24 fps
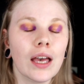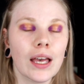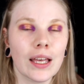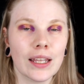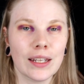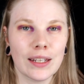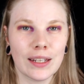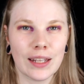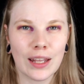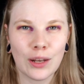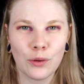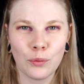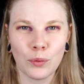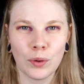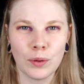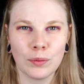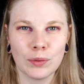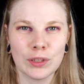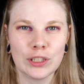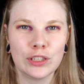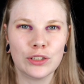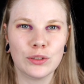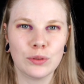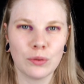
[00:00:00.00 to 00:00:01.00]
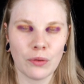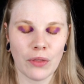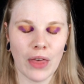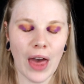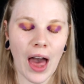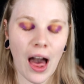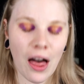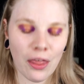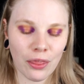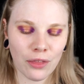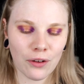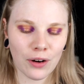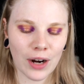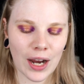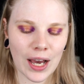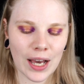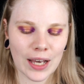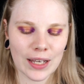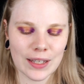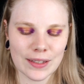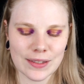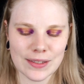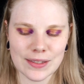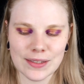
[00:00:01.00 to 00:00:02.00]
and then we will do the under
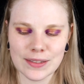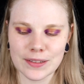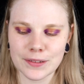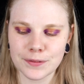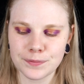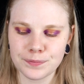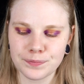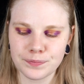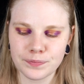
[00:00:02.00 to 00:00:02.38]
eyes.